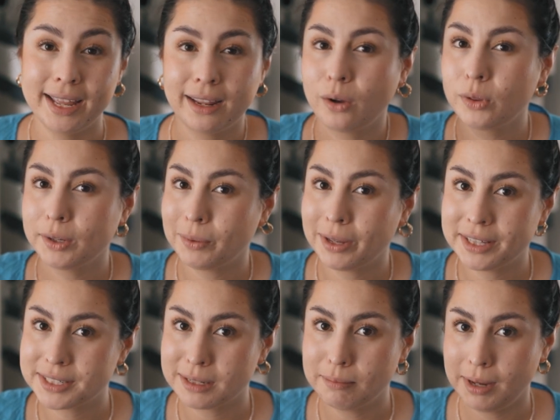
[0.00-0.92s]
and I only read
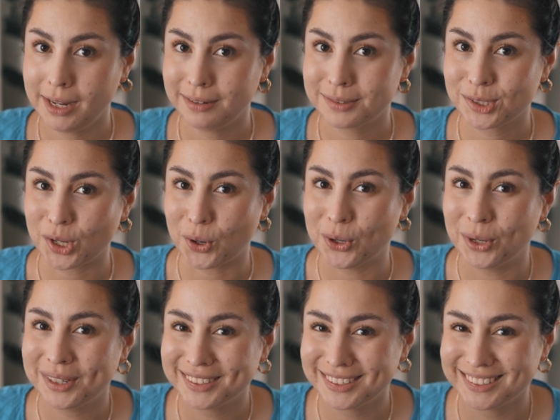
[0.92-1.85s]
this in May, so
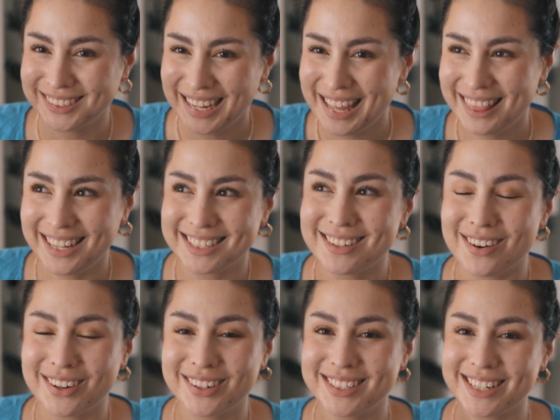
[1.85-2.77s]
that's
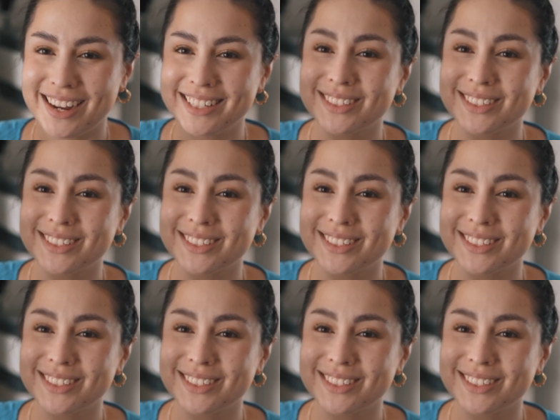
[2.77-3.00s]
not a good sign.